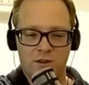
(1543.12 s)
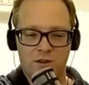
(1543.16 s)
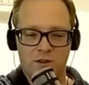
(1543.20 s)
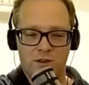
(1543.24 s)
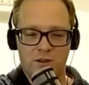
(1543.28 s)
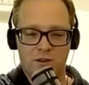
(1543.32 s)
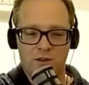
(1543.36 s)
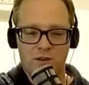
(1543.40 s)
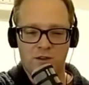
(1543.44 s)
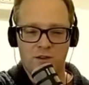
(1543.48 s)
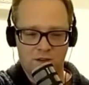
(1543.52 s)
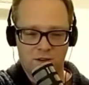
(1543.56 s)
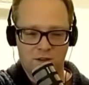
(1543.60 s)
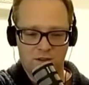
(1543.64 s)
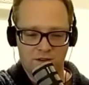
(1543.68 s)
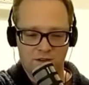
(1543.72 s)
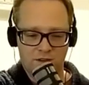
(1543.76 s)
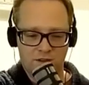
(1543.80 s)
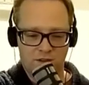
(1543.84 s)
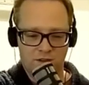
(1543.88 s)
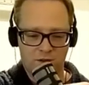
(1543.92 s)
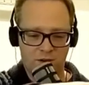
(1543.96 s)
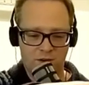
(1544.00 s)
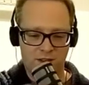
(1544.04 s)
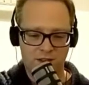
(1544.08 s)
Yeah. But,
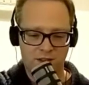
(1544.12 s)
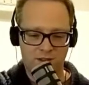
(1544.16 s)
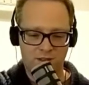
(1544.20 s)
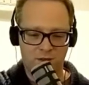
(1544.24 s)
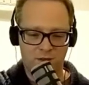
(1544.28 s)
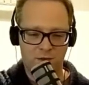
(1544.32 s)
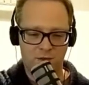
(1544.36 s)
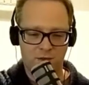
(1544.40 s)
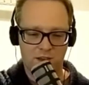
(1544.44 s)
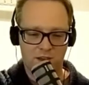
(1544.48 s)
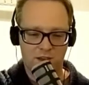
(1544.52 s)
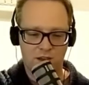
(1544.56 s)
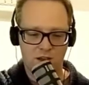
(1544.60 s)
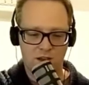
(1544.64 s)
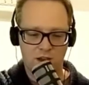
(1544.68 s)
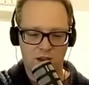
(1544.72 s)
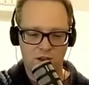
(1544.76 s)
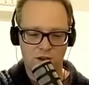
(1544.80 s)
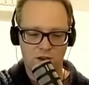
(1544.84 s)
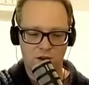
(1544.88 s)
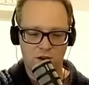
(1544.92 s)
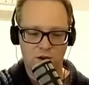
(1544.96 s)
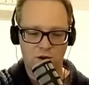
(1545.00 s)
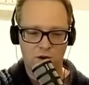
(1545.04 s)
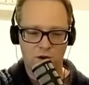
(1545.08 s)
oh wait, it's not working.
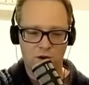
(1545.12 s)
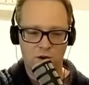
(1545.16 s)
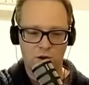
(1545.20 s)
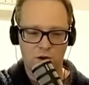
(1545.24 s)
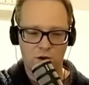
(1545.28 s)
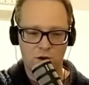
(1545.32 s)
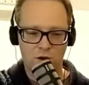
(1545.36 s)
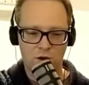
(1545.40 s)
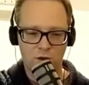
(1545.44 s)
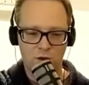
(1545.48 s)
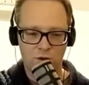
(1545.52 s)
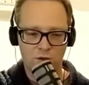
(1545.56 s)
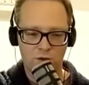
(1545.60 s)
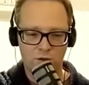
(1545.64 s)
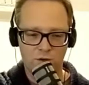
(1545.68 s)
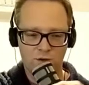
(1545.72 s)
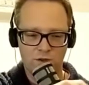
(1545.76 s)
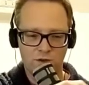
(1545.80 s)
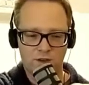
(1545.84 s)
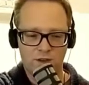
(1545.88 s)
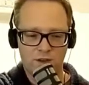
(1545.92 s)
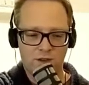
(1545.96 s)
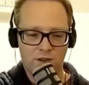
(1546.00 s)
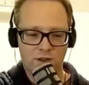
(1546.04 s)
Echo.